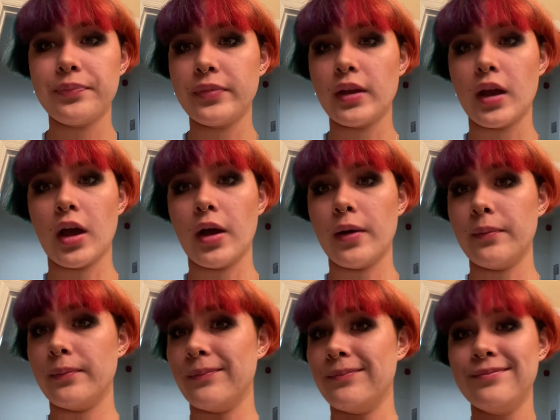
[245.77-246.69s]

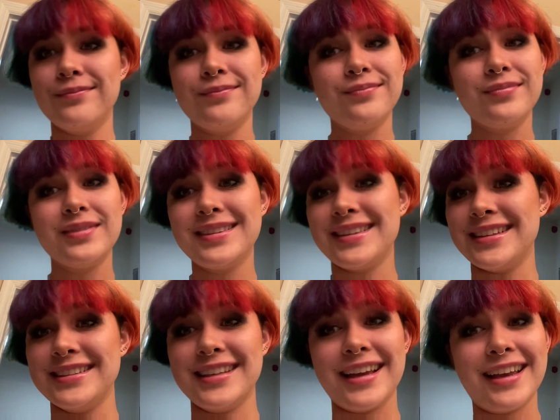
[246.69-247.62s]
Um, the
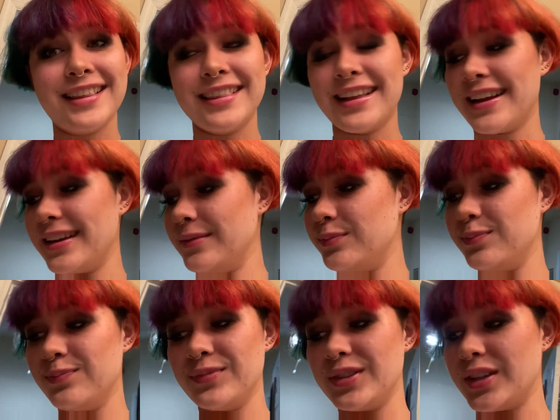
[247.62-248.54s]
second that I
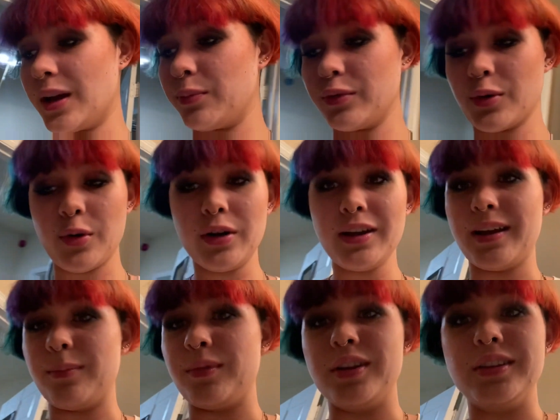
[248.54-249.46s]
stop recording, I'm
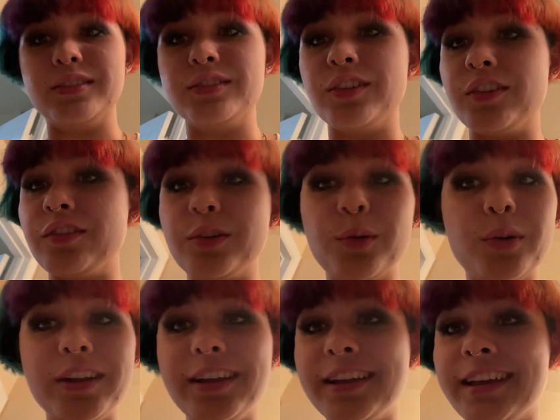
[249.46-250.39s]
gonna start
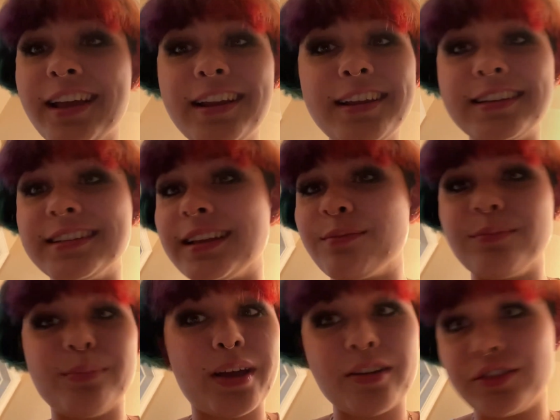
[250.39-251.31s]
recording again because I'm
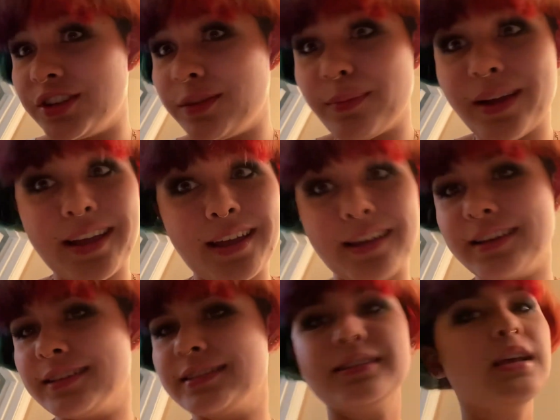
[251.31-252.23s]
about to shave my head
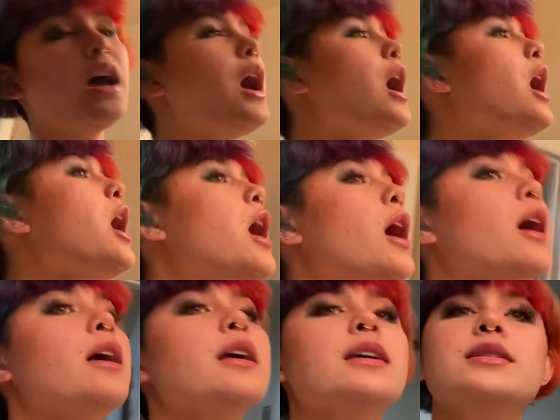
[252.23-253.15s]
because
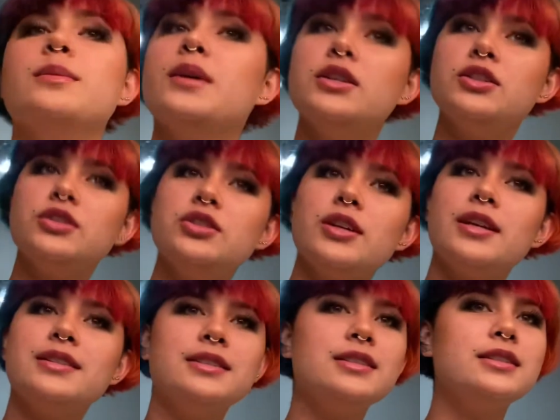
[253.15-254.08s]
as much
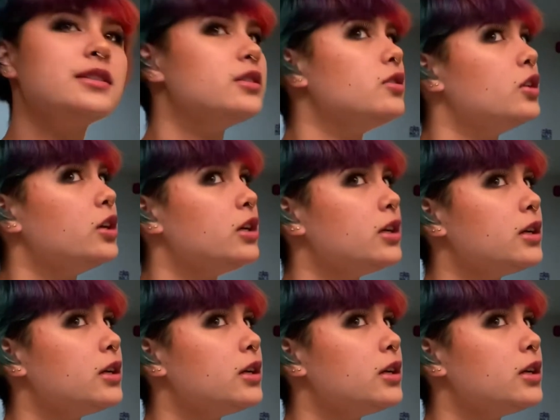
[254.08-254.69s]
as this is a look,